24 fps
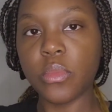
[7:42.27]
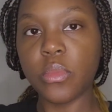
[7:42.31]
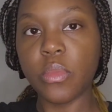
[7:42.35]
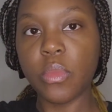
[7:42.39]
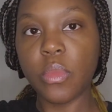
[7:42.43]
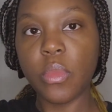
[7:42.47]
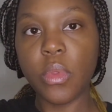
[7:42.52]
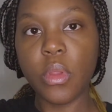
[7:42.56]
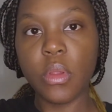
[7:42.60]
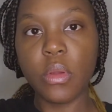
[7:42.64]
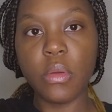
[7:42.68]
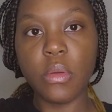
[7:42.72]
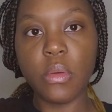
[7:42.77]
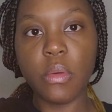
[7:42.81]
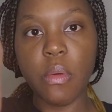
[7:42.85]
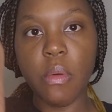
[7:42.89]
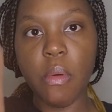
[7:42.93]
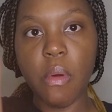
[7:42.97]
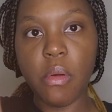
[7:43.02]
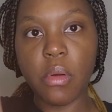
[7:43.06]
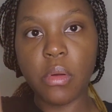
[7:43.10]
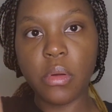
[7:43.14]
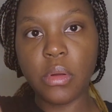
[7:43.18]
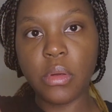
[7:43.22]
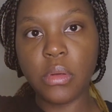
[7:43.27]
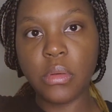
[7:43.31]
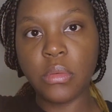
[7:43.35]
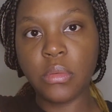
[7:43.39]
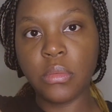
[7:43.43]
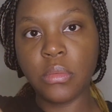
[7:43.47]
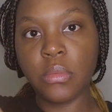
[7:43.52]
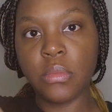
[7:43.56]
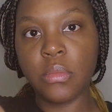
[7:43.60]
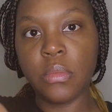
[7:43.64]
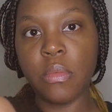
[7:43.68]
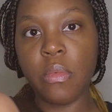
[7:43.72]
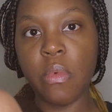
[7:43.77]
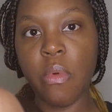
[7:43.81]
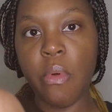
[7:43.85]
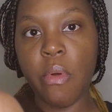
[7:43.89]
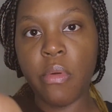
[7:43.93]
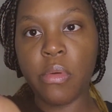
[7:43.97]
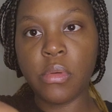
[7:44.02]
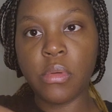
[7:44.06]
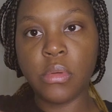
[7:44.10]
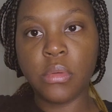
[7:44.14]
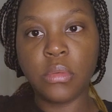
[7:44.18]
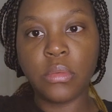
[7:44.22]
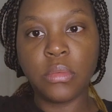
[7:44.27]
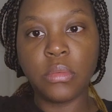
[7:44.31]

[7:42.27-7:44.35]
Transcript: It was close, but